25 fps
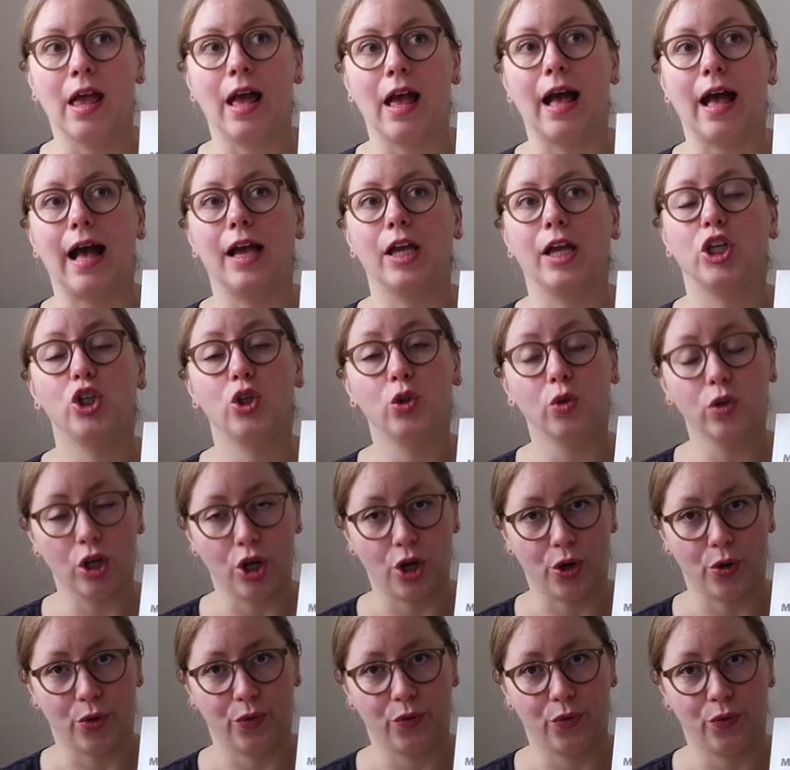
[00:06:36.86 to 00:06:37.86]
You
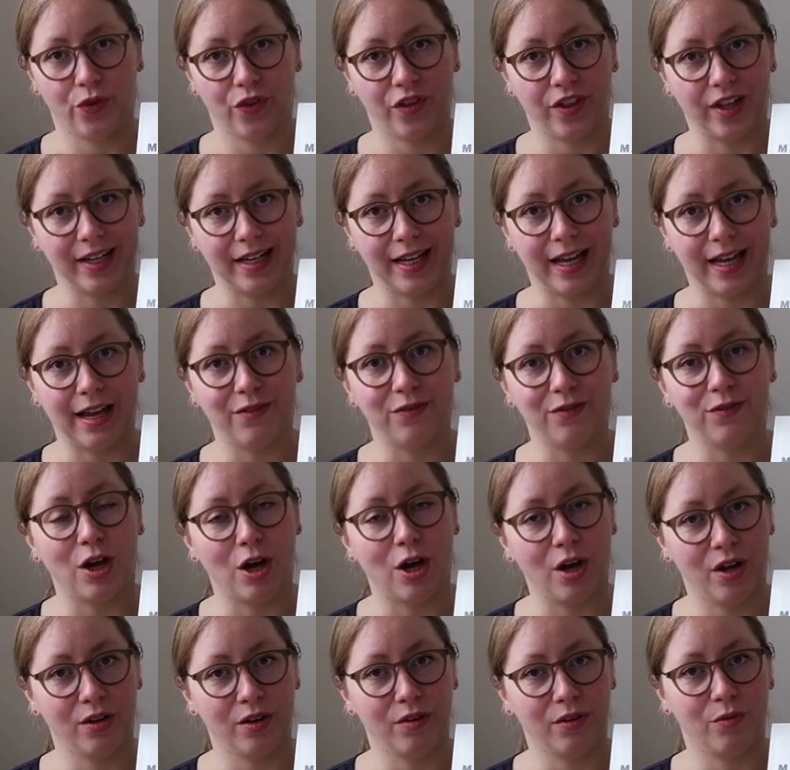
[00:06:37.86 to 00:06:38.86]
know that I've
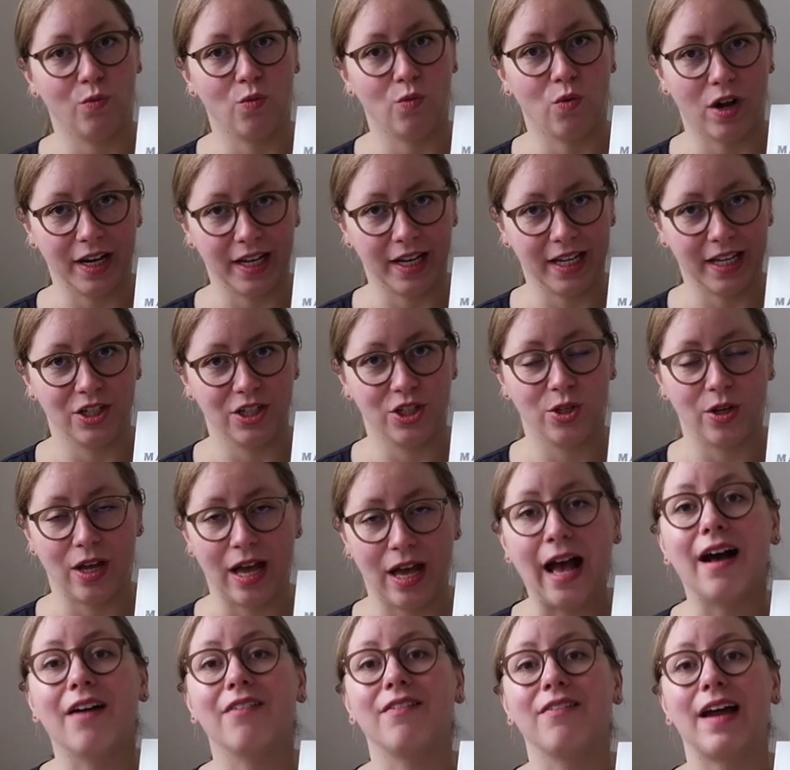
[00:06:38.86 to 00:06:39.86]
not wanted to
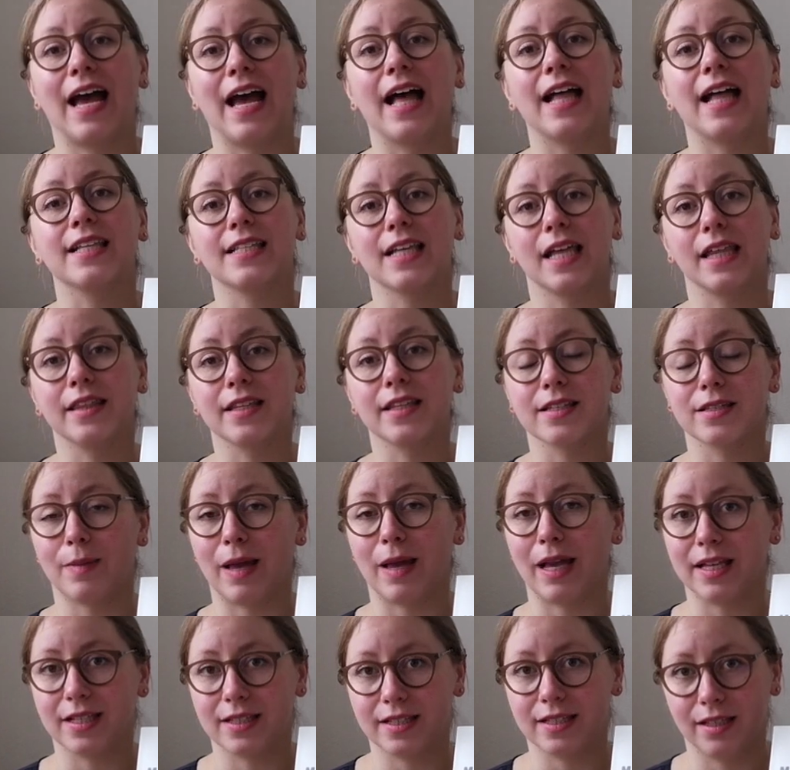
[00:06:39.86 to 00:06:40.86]
have ads in this
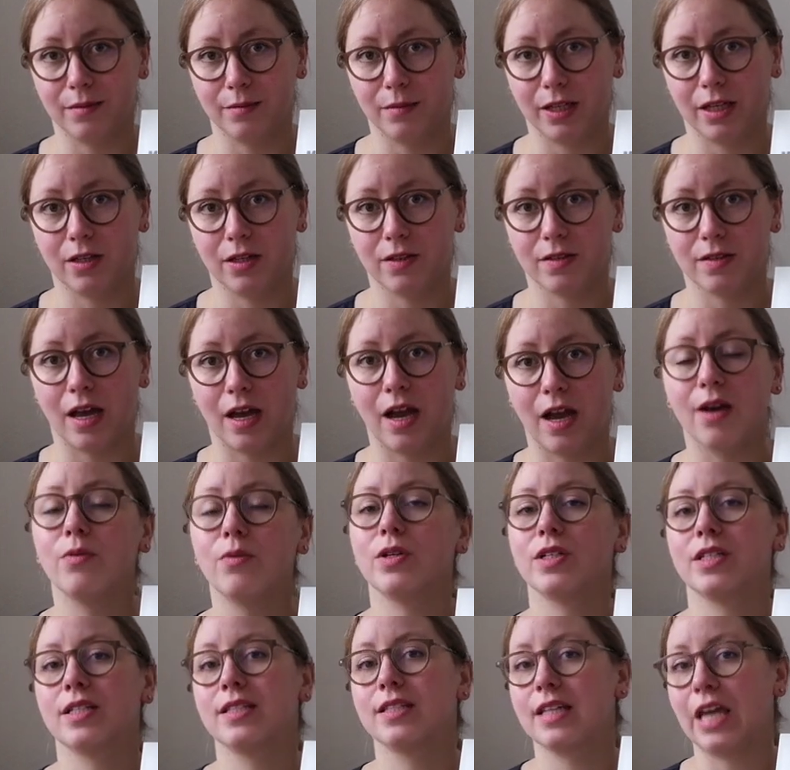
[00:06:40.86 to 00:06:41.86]
magazine because I
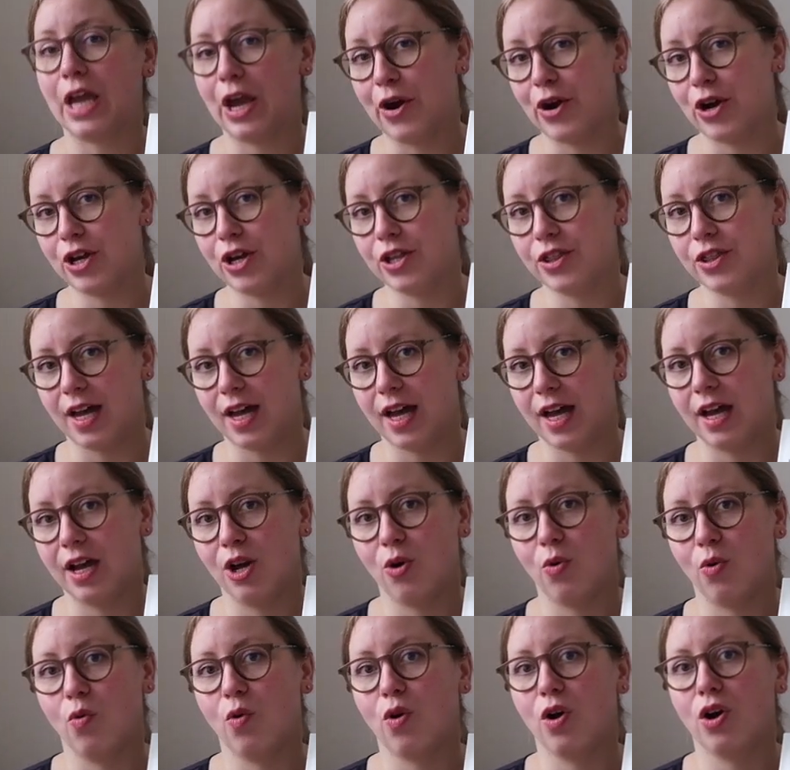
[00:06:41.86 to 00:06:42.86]
was scared that it
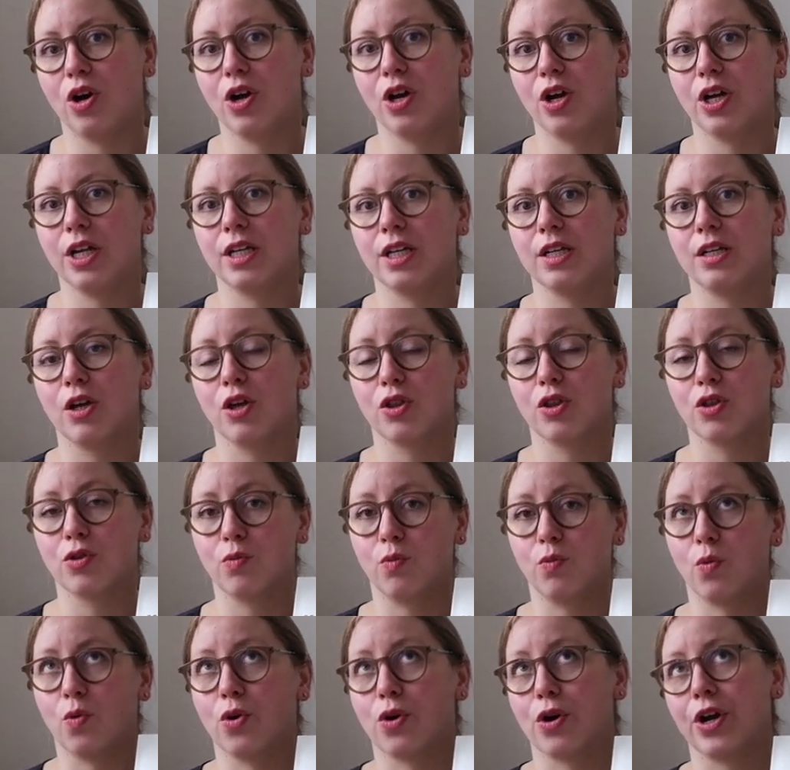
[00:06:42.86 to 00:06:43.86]
would
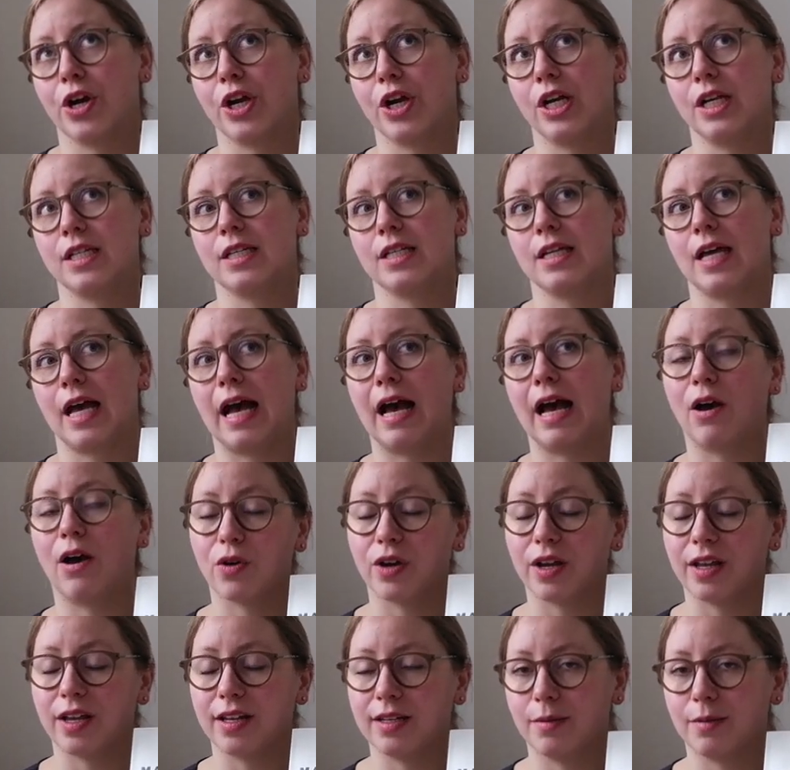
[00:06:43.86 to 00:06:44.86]
thwart
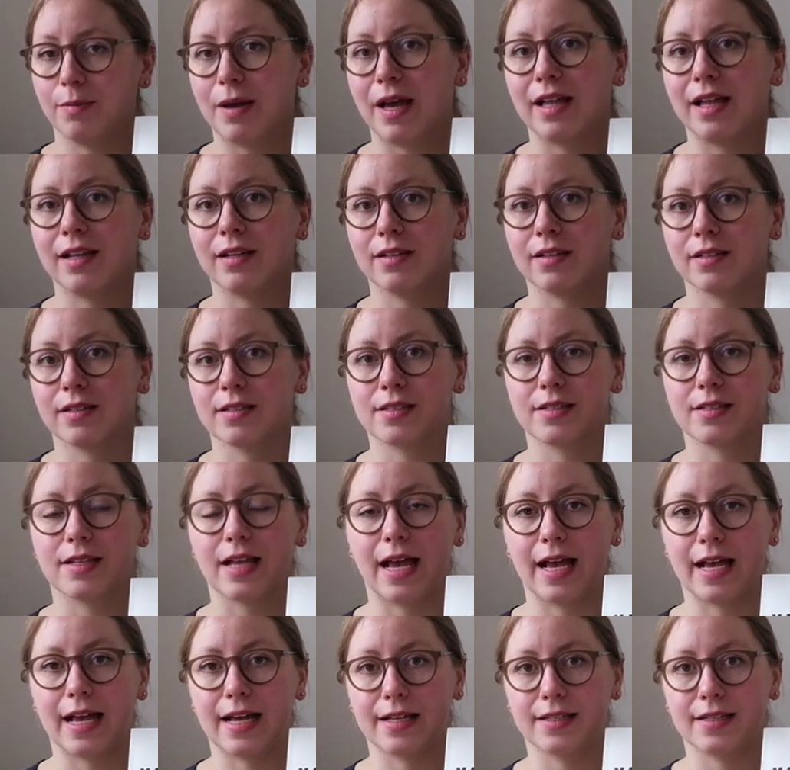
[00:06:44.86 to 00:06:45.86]
our independence
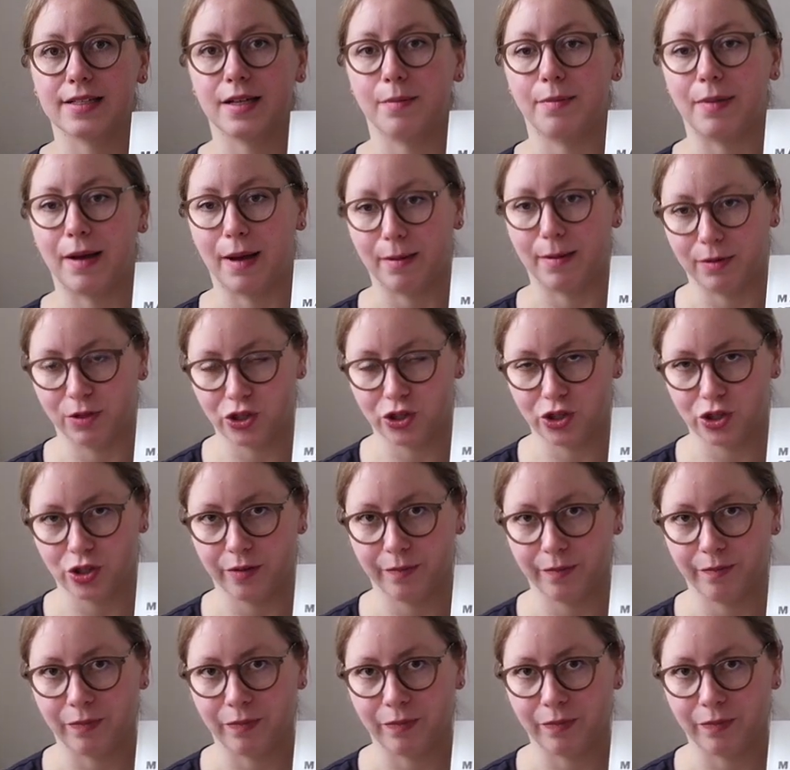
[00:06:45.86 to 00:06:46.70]
as a publisher.